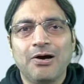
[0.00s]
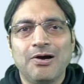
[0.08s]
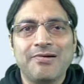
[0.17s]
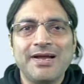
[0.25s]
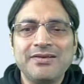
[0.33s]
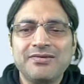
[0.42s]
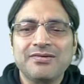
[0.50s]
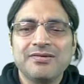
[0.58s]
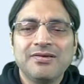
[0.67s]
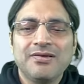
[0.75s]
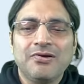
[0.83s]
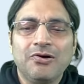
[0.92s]
Alright.
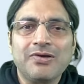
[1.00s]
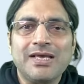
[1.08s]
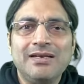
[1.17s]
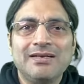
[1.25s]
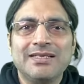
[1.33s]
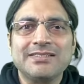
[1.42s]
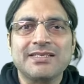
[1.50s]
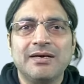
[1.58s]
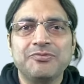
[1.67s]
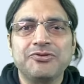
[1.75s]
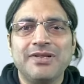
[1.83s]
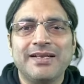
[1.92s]
Okay, let's
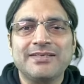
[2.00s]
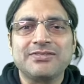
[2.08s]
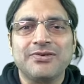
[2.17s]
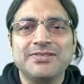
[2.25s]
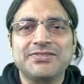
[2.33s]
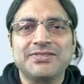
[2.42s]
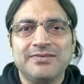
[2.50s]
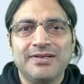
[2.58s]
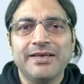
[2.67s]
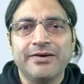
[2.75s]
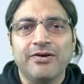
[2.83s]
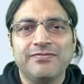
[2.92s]
come to the next question.
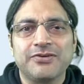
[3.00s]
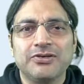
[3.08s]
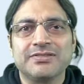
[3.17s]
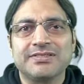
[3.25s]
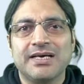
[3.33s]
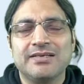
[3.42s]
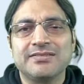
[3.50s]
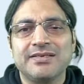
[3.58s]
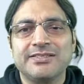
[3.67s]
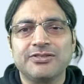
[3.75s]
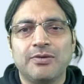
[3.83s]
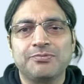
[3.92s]
Here, of course, the
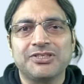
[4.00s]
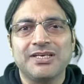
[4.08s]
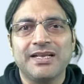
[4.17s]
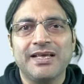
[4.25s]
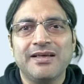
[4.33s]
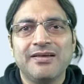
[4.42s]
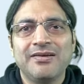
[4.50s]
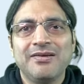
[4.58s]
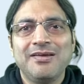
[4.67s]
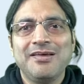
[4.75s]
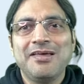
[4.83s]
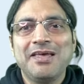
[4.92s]
answer is option A.
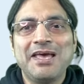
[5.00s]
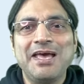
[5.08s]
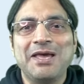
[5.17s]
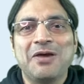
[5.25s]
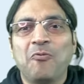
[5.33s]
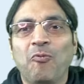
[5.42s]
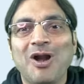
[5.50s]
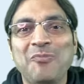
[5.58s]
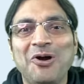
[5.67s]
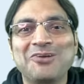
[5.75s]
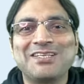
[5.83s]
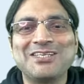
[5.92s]
Hey, what
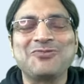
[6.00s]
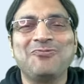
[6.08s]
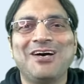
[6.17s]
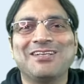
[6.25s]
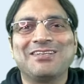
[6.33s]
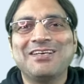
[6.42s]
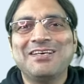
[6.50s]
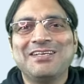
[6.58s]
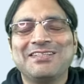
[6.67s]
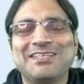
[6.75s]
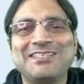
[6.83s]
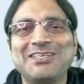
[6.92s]
about this one?
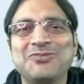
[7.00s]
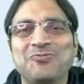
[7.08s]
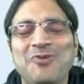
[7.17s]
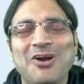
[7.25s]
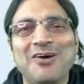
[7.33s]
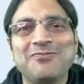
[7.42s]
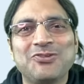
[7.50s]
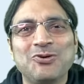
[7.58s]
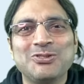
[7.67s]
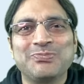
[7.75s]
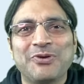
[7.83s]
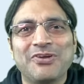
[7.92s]
This is one of
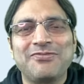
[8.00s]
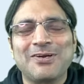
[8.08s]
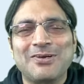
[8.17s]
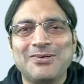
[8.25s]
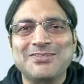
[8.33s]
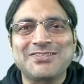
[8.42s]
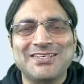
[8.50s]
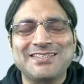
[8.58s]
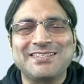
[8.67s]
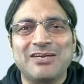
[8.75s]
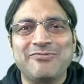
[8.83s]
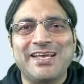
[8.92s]
those beautiful
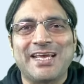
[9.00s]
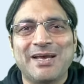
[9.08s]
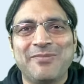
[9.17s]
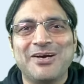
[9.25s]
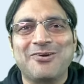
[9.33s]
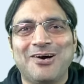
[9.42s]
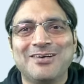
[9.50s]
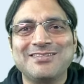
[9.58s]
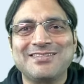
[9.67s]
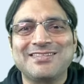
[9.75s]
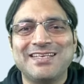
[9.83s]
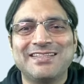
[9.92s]
questions that we came
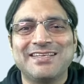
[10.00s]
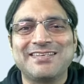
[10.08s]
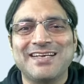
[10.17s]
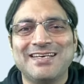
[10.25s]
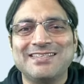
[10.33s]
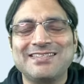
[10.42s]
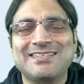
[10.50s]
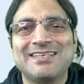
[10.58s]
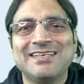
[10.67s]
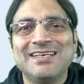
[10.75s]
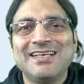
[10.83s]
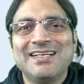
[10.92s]
across in the test
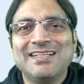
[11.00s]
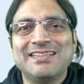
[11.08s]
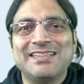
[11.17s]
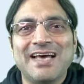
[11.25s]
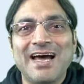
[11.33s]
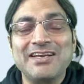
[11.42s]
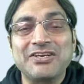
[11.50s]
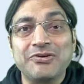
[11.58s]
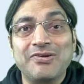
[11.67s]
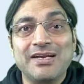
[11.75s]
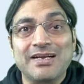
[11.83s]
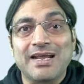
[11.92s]
that
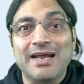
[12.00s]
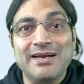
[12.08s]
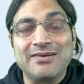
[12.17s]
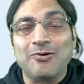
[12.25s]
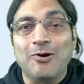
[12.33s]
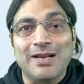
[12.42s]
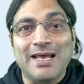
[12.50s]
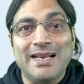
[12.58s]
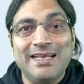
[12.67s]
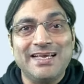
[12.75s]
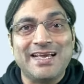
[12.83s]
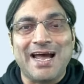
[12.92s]
you can get on
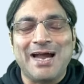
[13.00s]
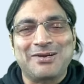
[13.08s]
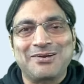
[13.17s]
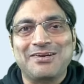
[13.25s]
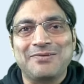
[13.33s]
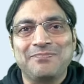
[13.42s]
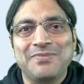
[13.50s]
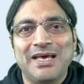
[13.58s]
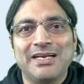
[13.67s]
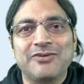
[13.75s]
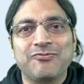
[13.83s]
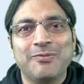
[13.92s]
any CAT.
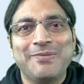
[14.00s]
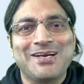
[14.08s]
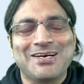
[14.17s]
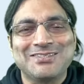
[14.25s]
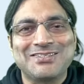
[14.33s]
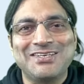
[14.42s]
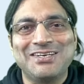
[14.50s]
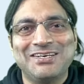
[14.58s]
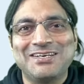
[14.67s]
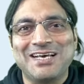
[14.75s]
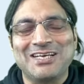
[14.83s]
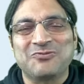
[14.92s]
And it would be
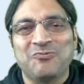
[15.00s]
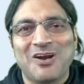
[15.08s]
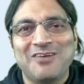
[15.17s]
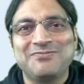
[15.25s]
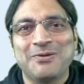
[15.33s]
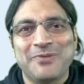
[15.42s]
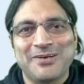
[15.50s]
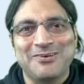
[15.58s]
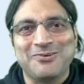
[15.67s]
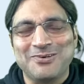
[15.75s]
considered as one of the better